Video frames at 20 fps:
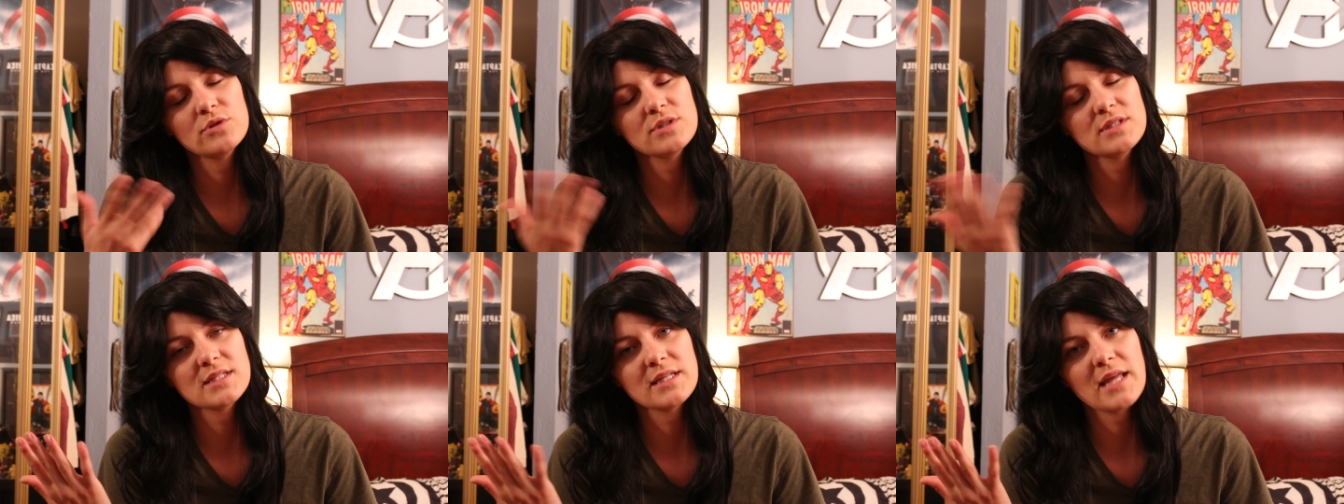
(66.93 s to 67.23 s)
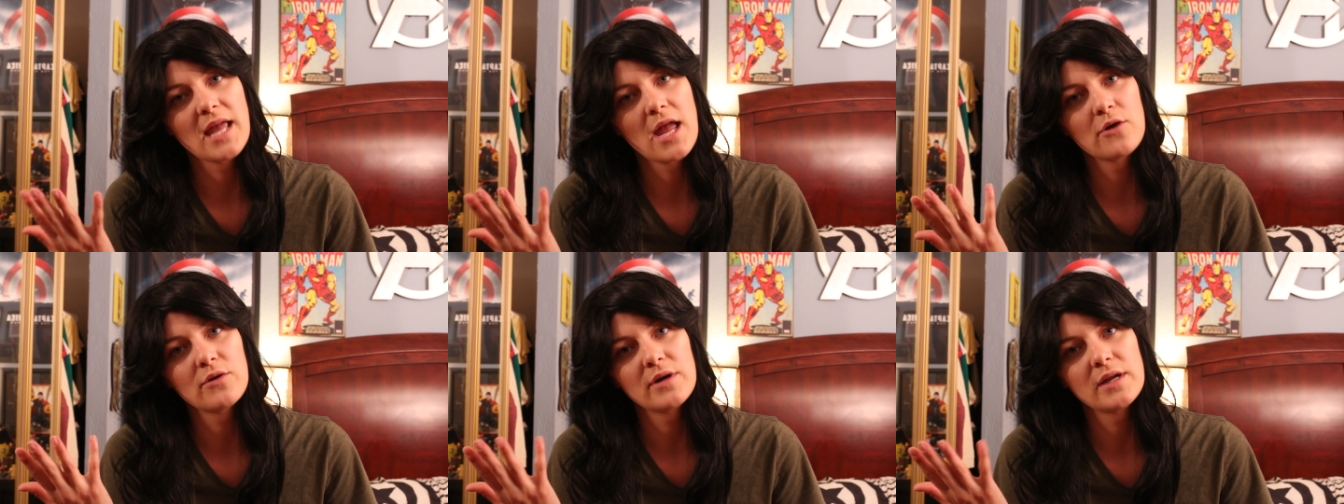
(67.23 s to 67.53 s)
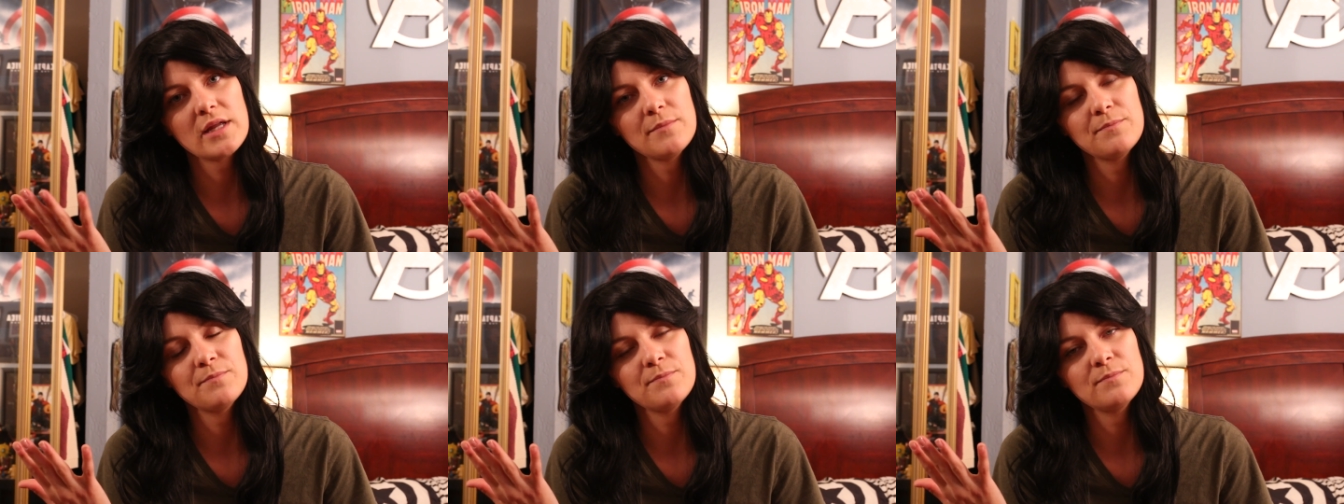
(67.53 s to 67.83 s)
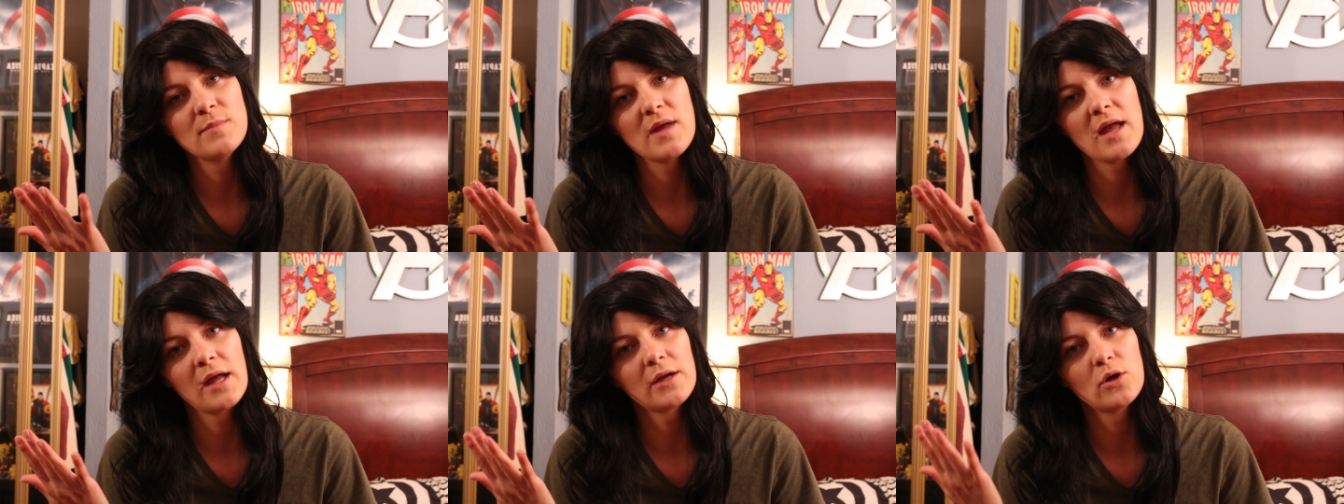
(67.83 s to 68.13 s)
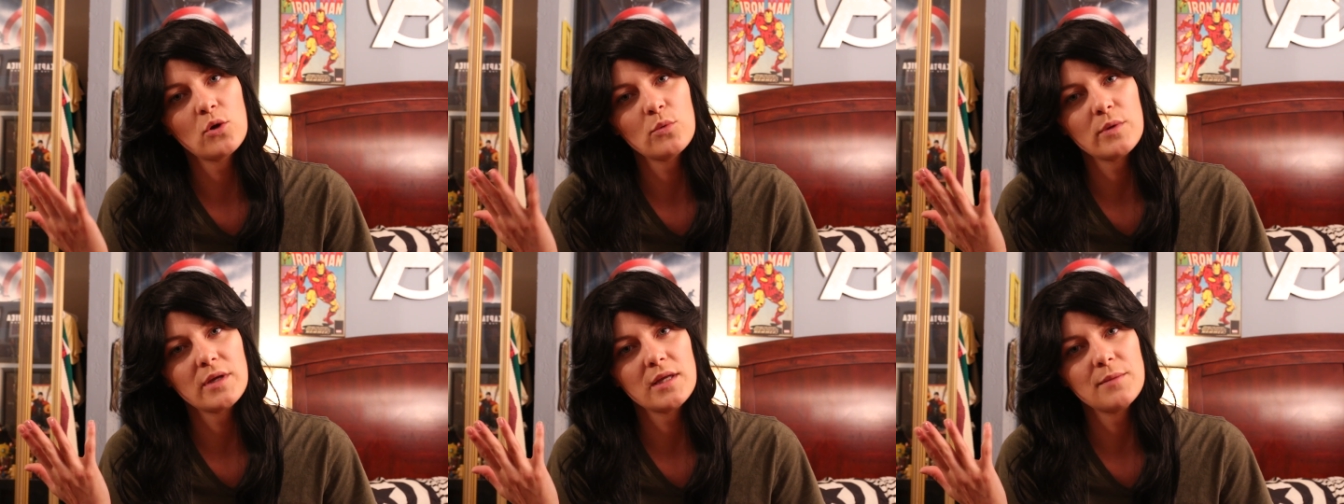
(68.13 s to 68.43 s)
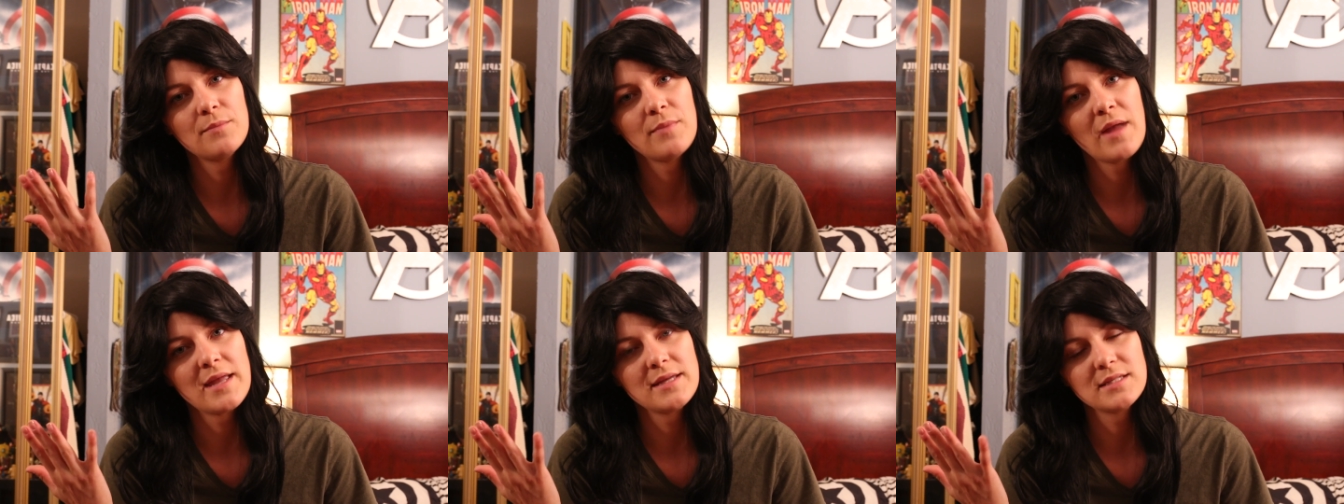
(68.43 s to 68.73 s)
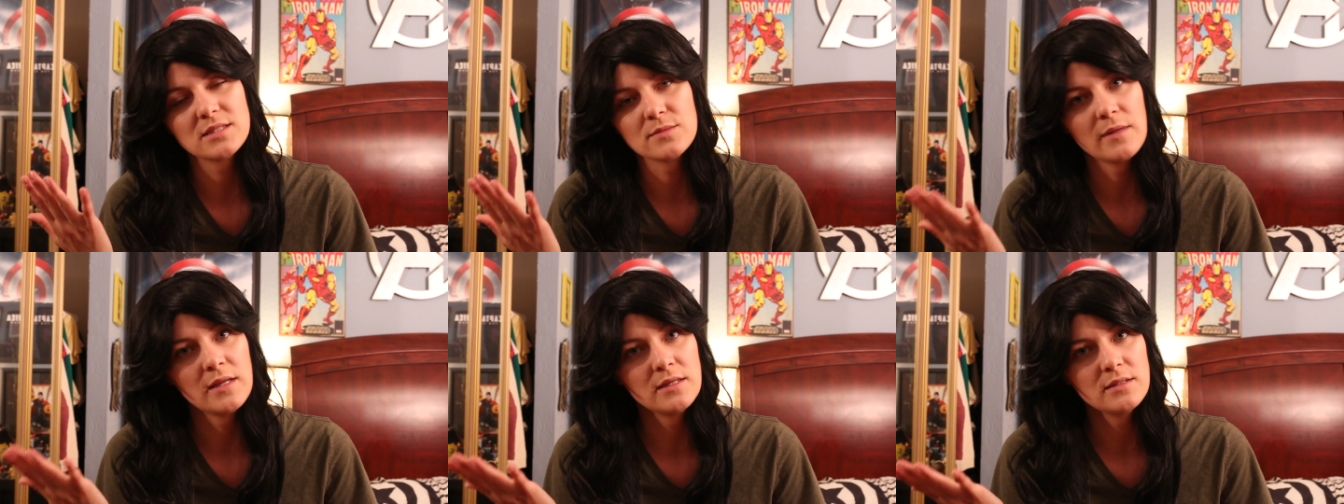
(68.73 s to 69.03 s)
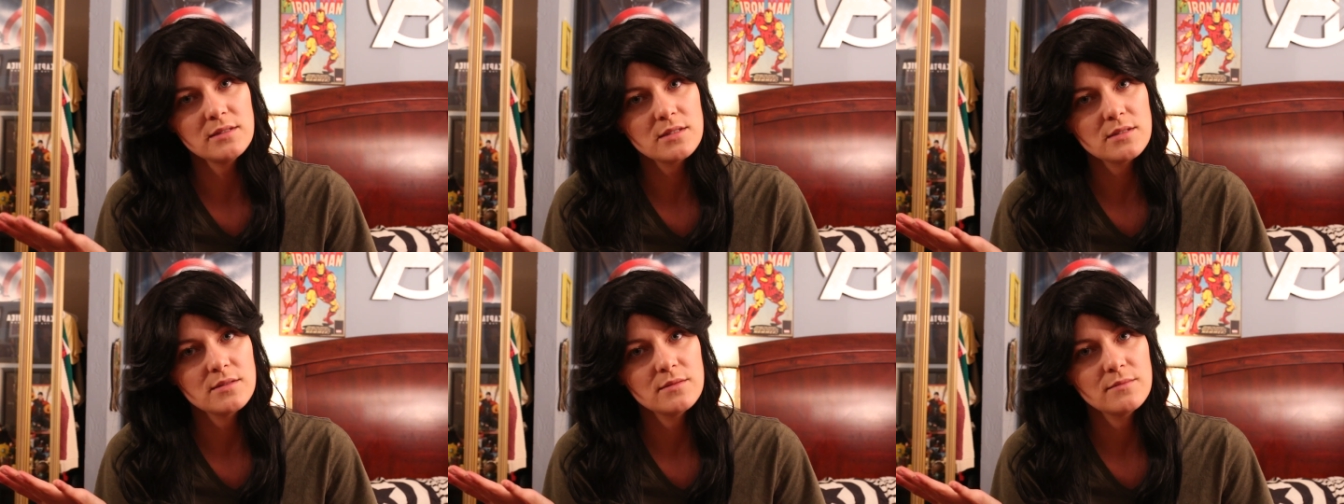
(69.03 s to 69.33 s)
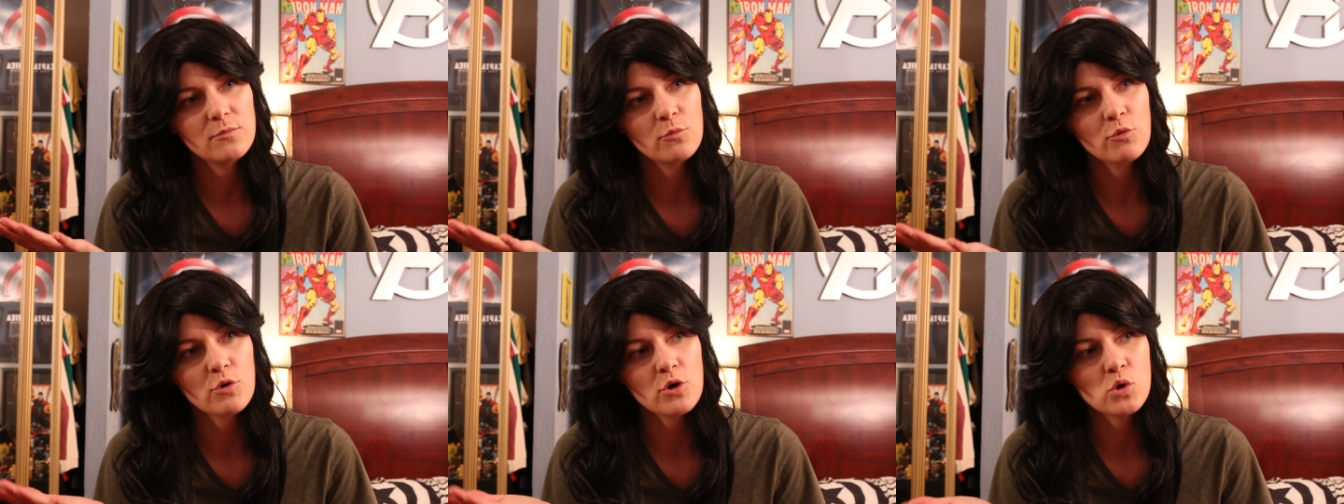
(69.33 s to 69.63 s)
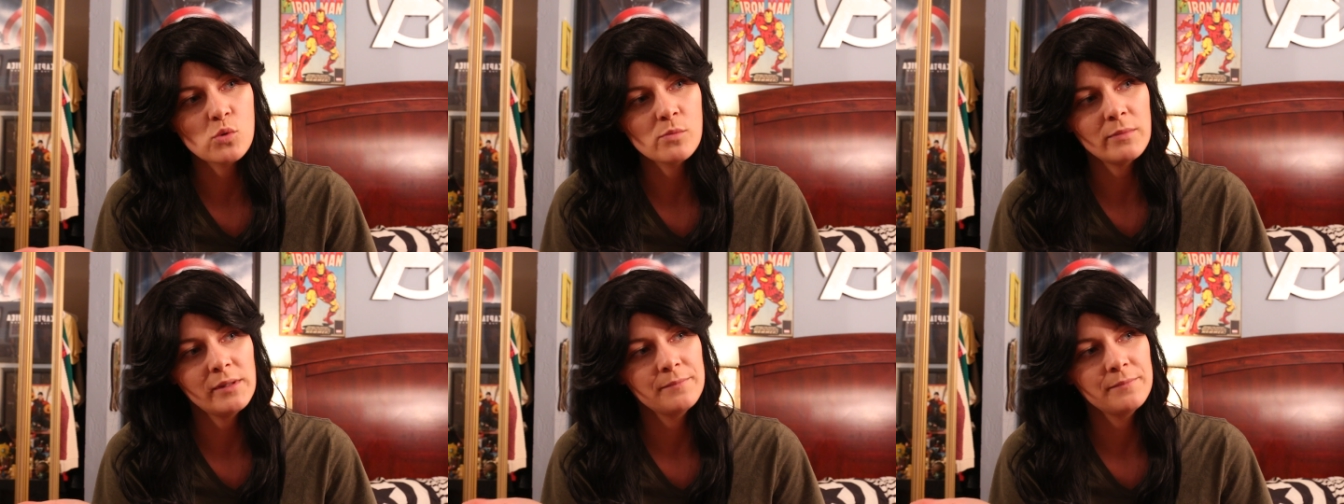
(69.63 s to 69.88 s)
scary, echoey basement room.